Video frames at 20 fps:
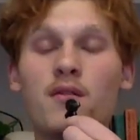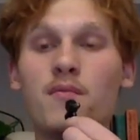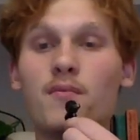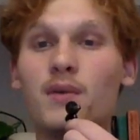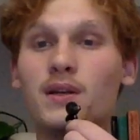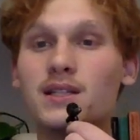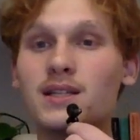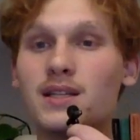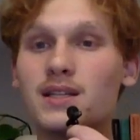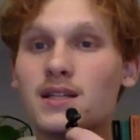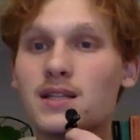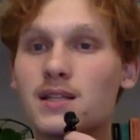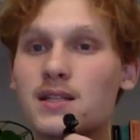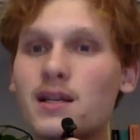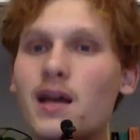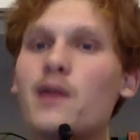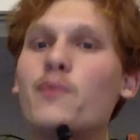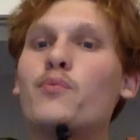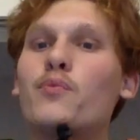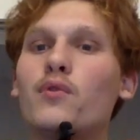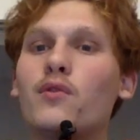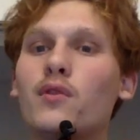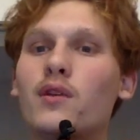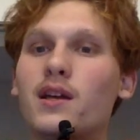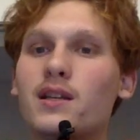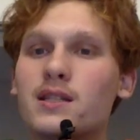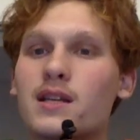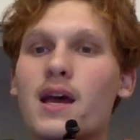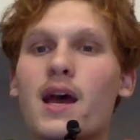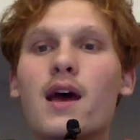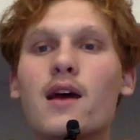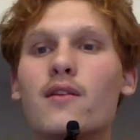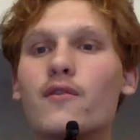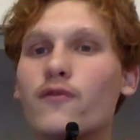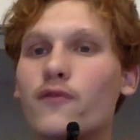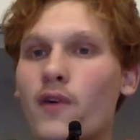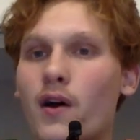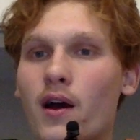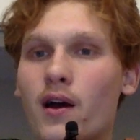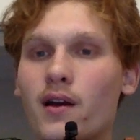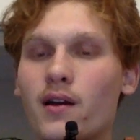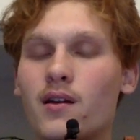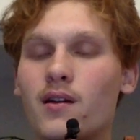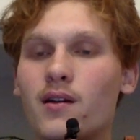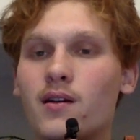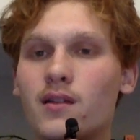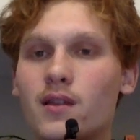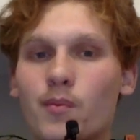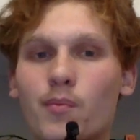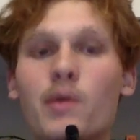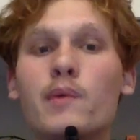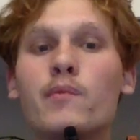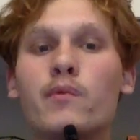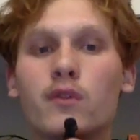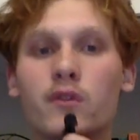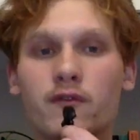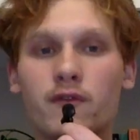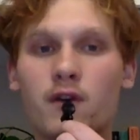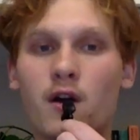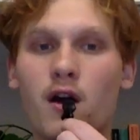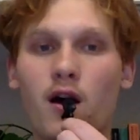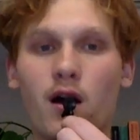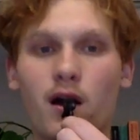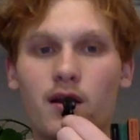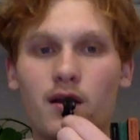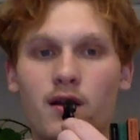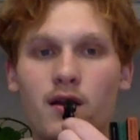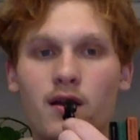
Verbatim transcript: but to disciple and to edify the people of God.